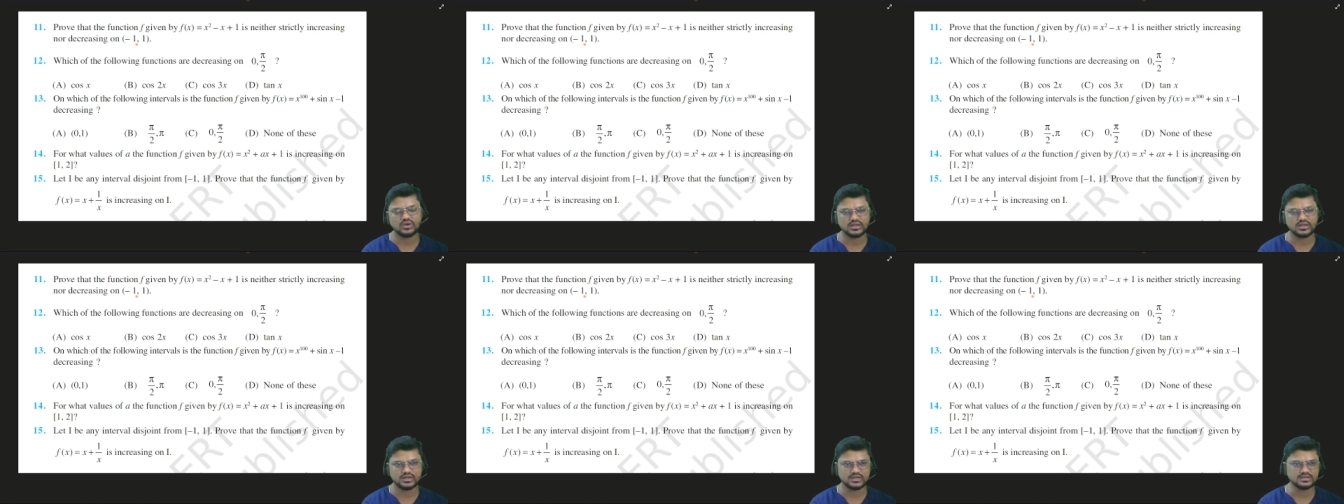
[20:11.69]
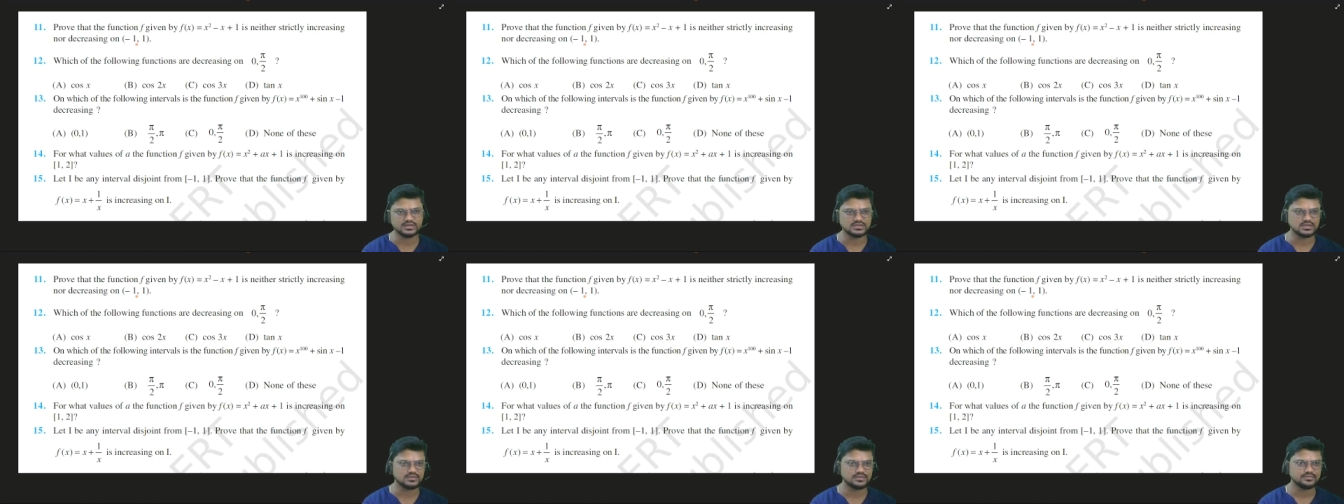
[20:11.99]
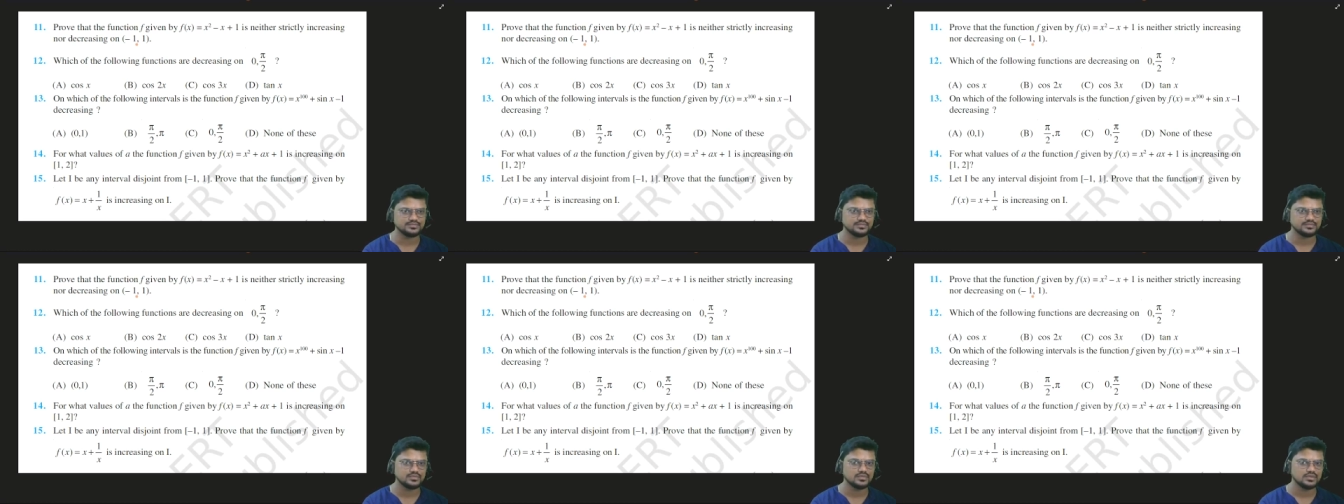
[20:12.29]
decreasing.
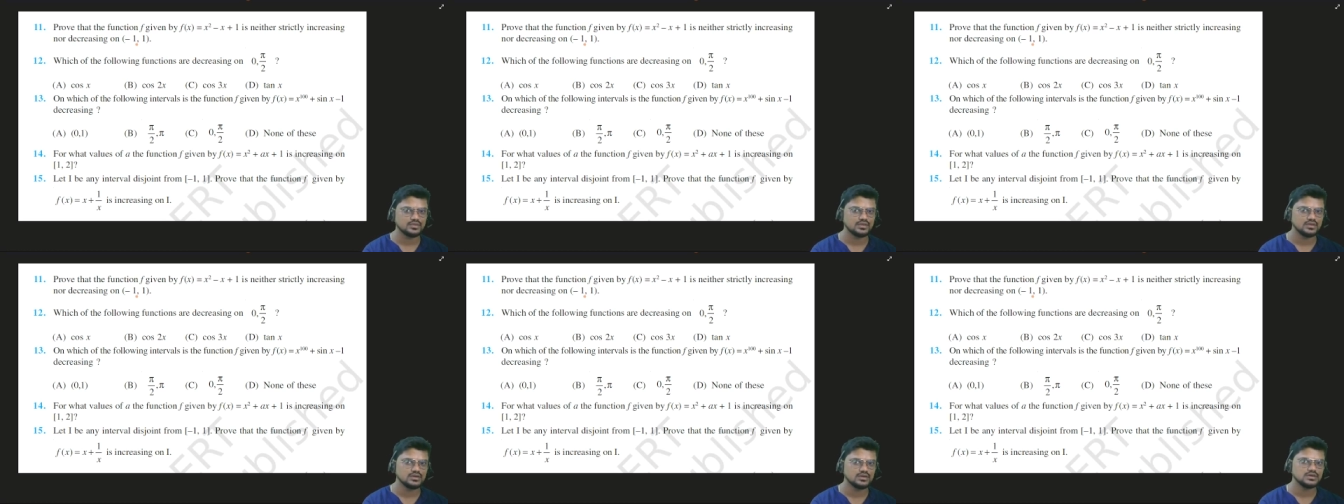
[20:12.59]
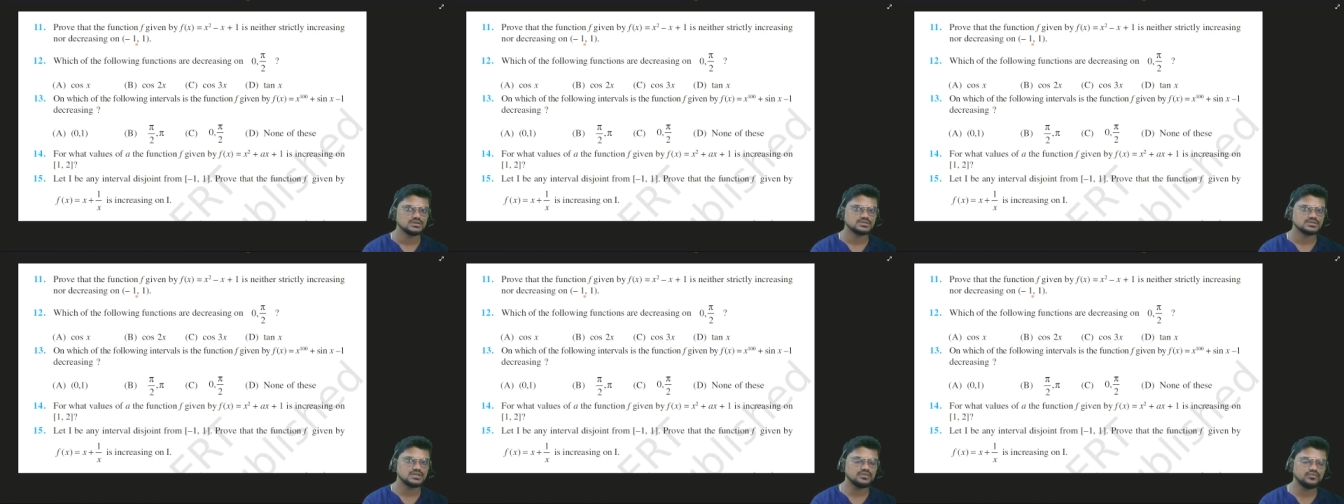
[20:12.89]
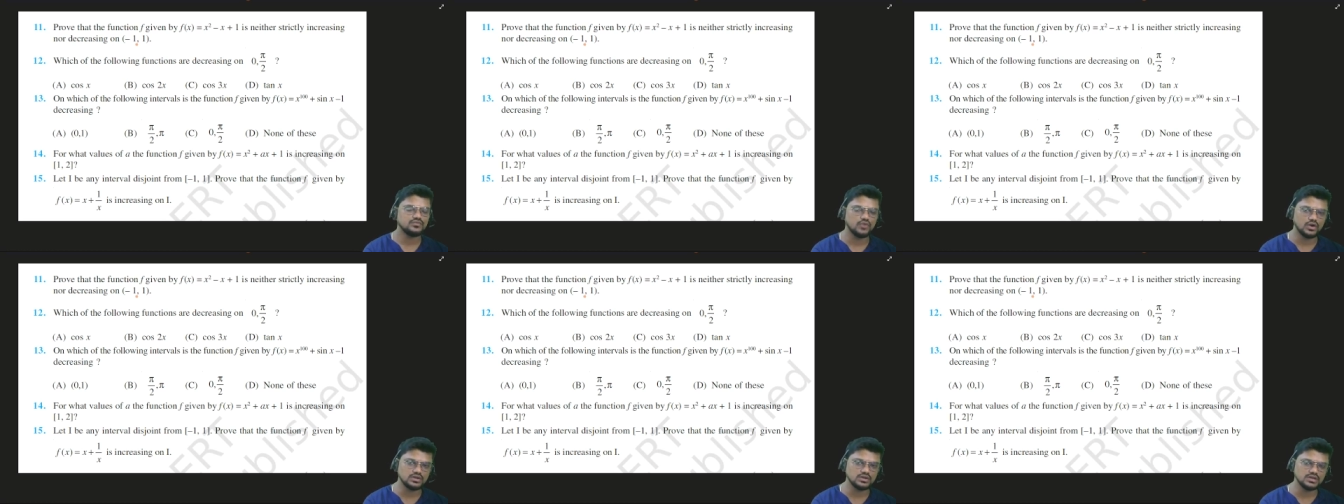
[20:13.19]
See,
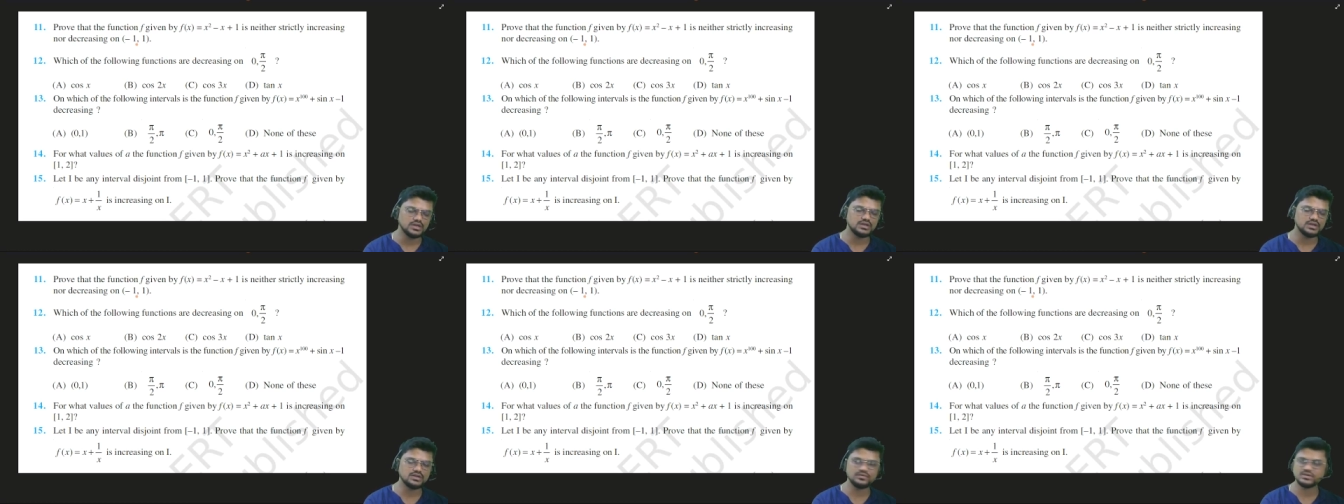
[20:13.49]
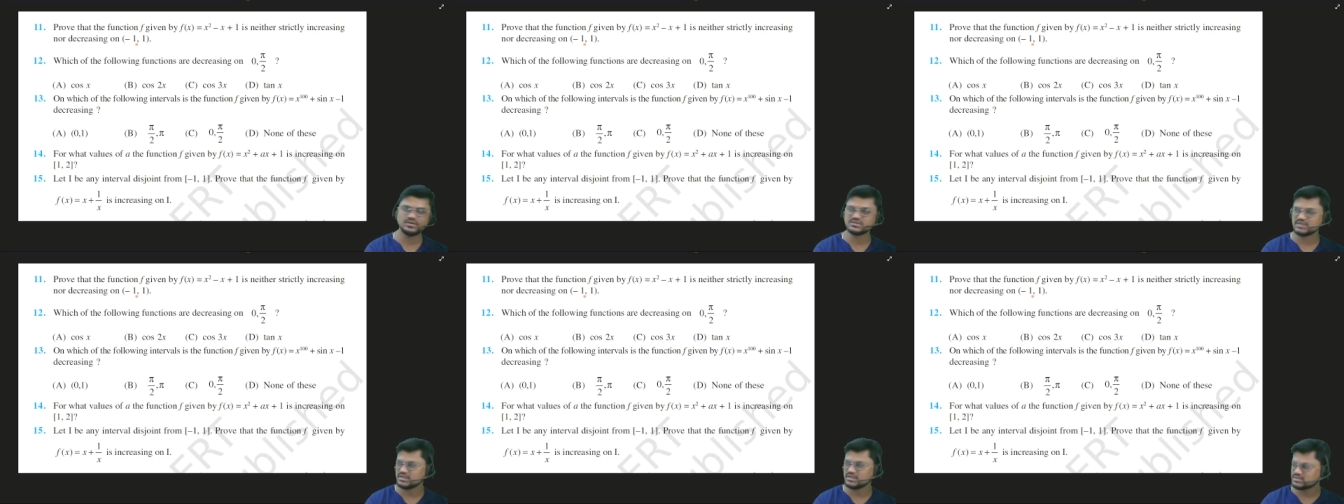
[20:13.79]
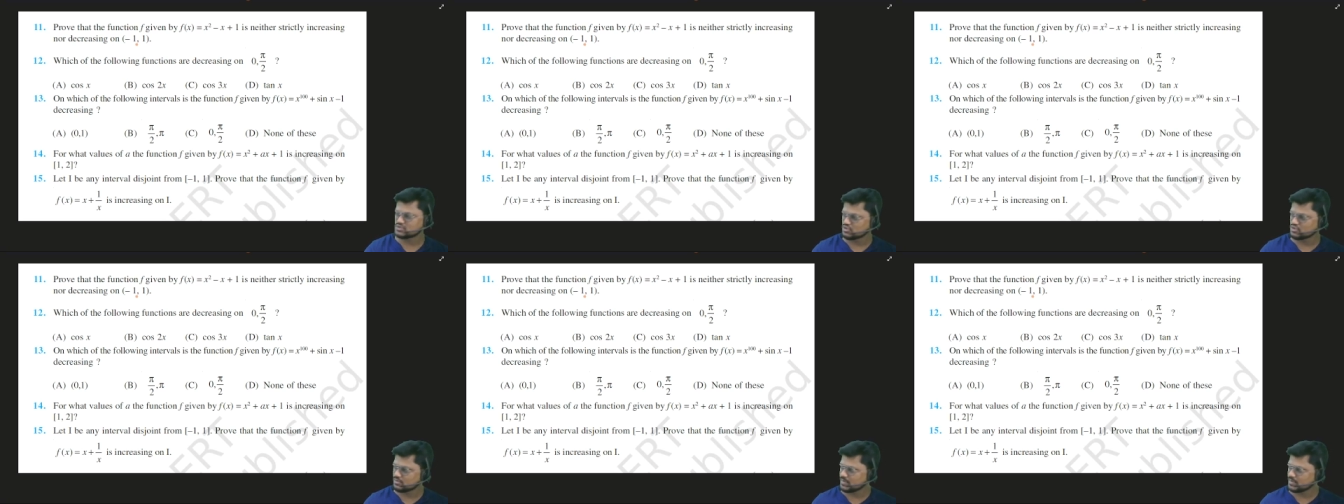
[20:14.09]
for the intervals it should